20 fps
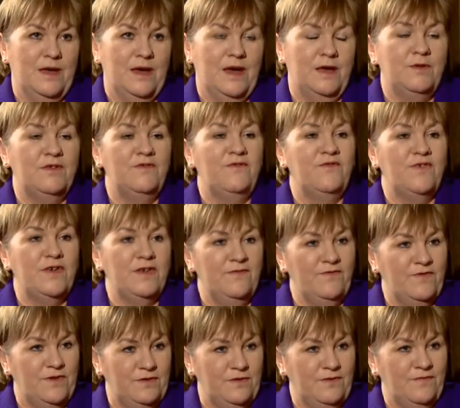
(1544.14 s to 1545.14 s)
I'm in
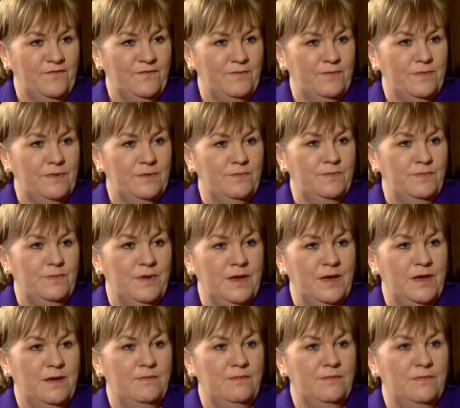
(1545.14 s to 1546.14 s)
favour of
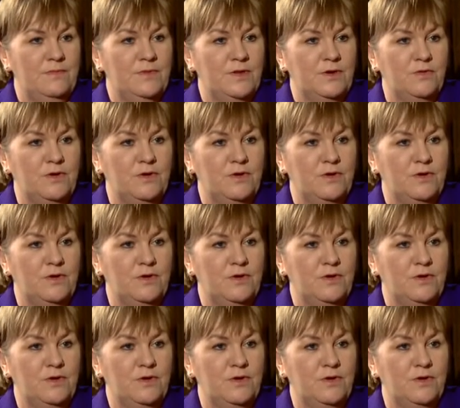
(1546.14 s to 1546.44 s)
the